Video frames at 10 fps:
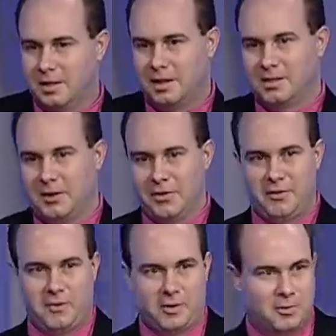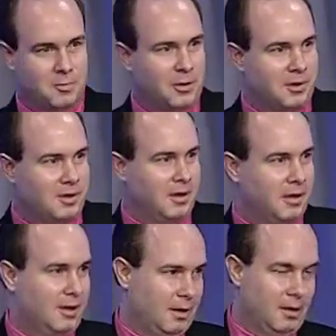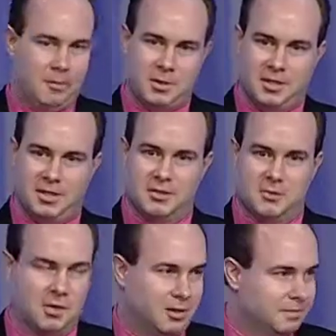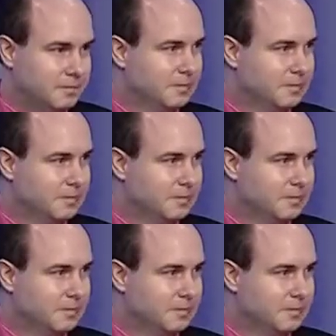and South Africa was part of the apartheid struggle.